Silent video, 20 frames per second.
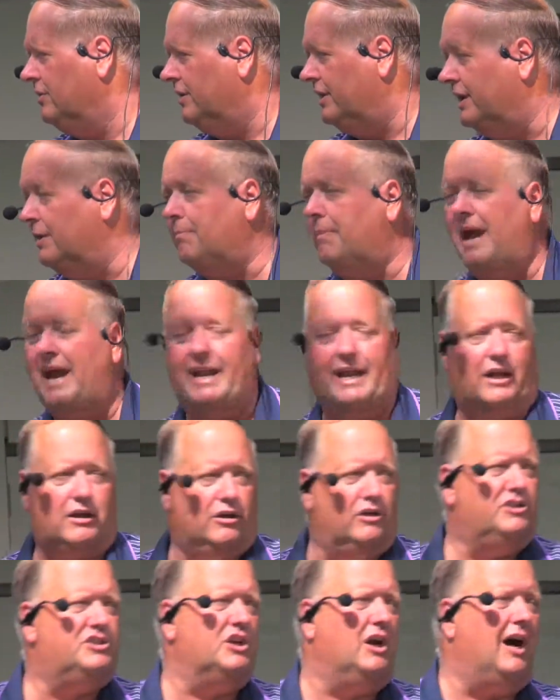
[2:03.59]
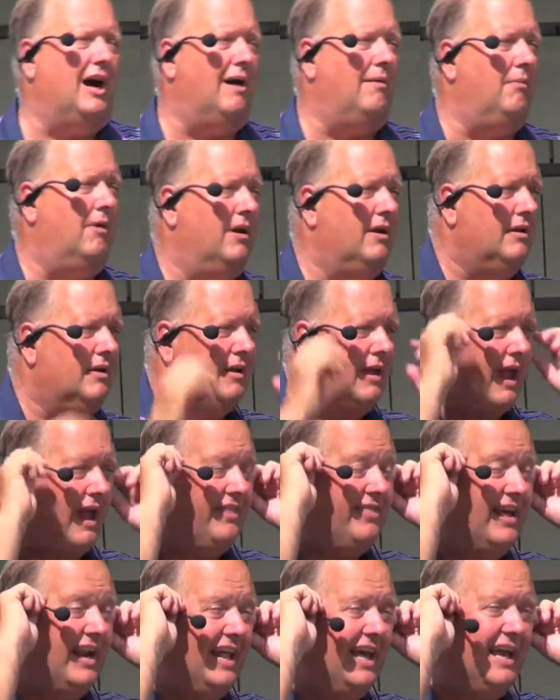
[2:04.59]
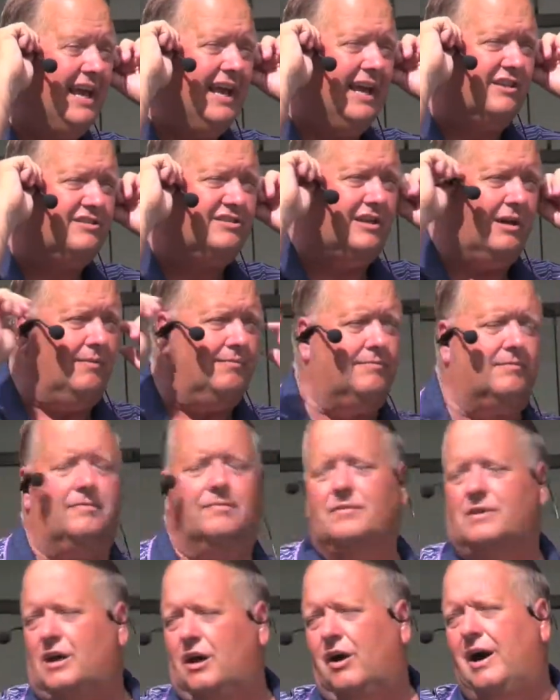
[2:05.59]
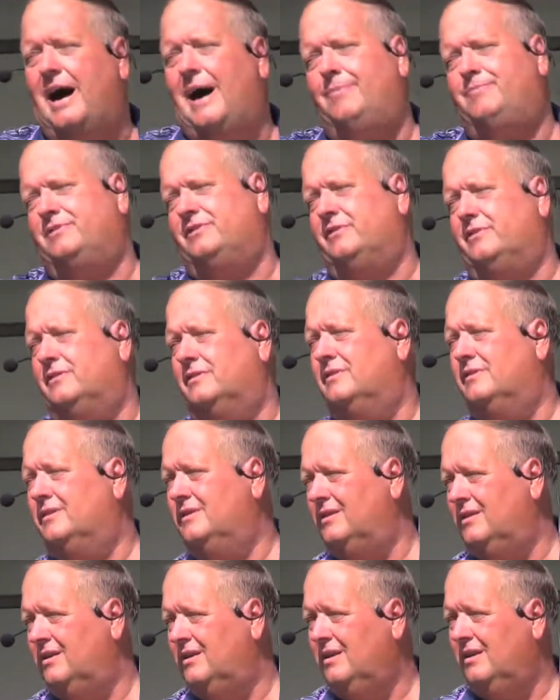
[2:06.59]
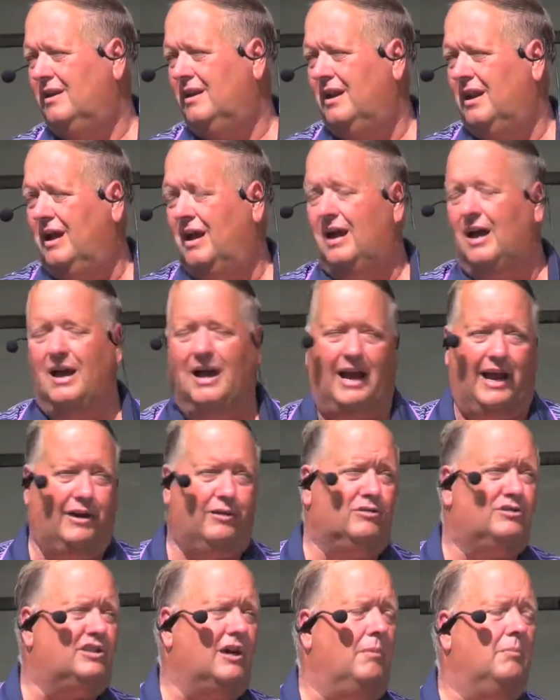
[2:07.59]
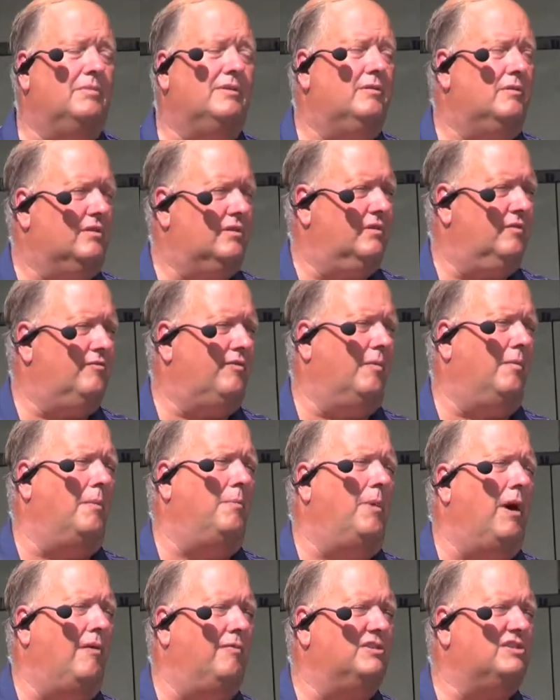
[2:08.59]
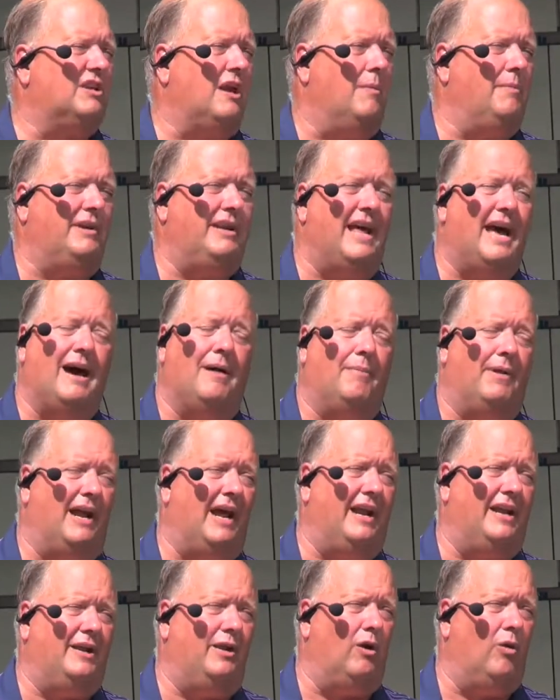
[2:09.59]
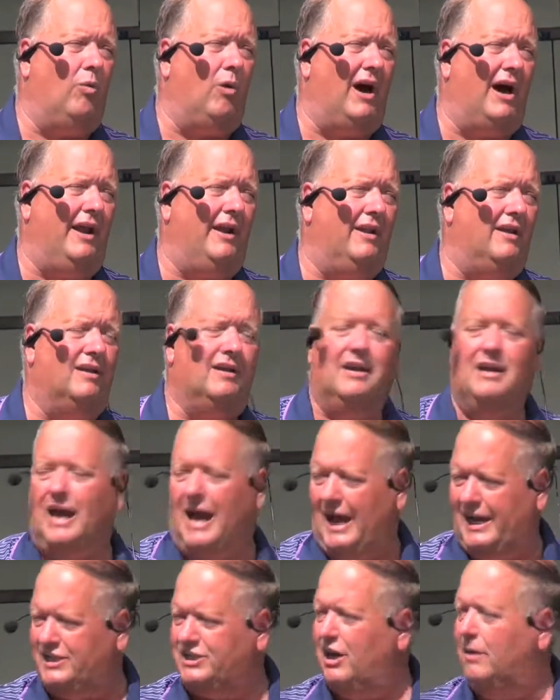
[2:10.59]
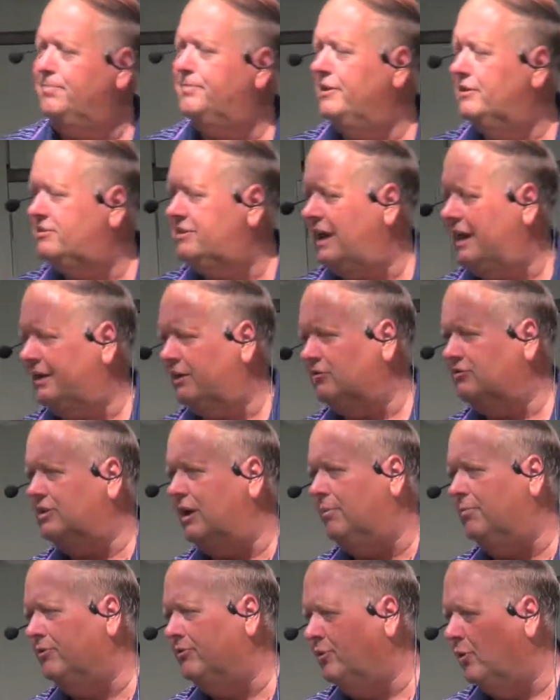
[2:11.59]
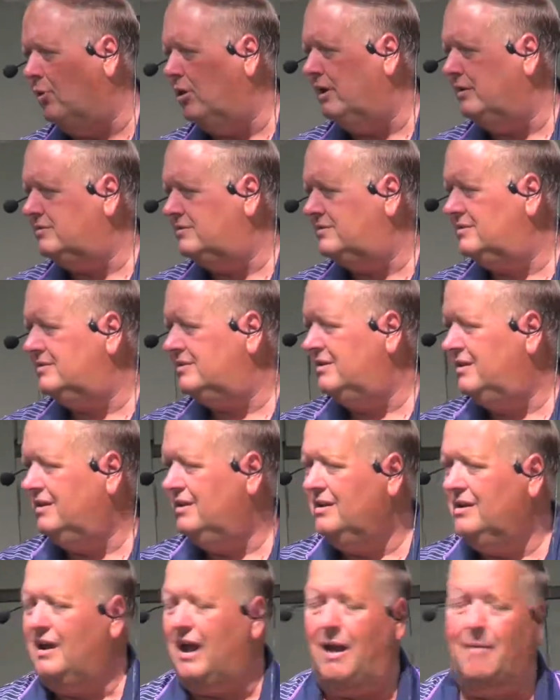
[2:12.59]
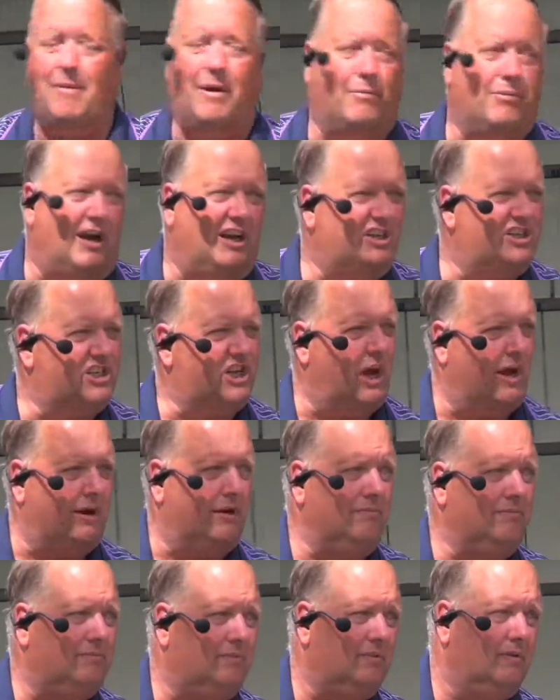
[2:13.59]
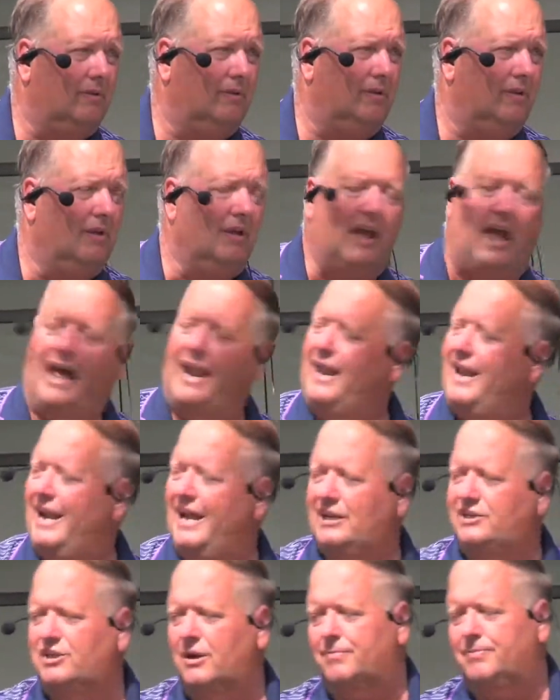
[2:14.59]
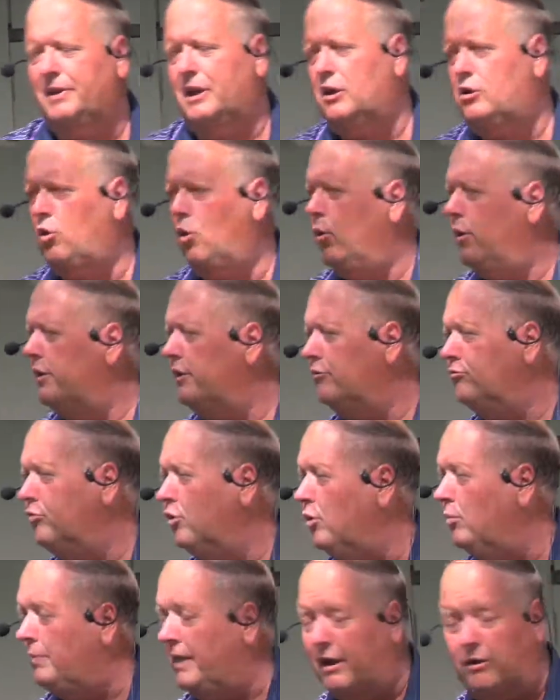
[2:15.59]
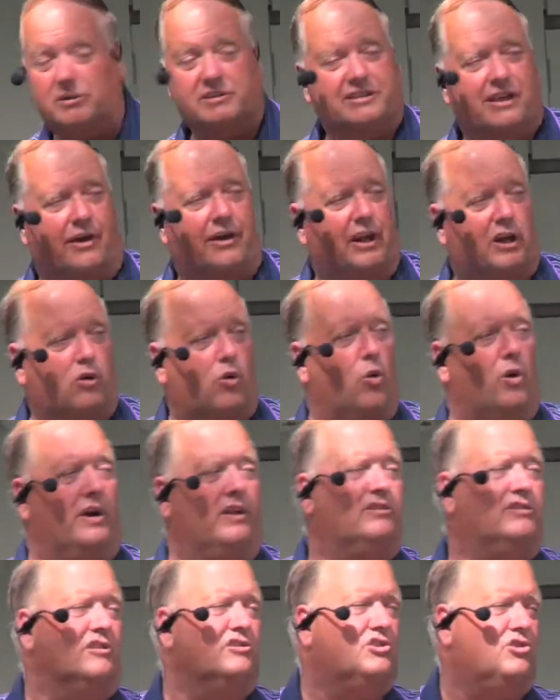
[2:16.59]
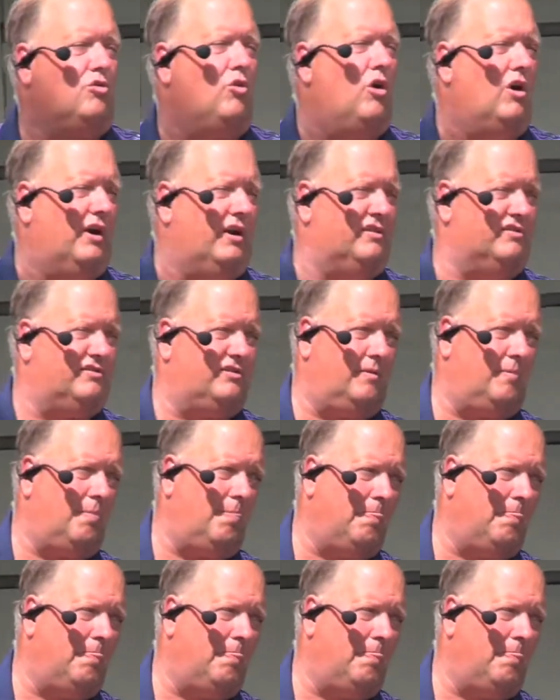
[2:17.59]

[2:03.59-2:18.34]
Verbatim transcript: You made it, good job. And then I hear something collapsing. I knew something from above was coming down, but I didn't know what. I jumped inside those double doors. I remember I shut them. And then I jumped in the corner of the room. They always tell you the corner's the strongest.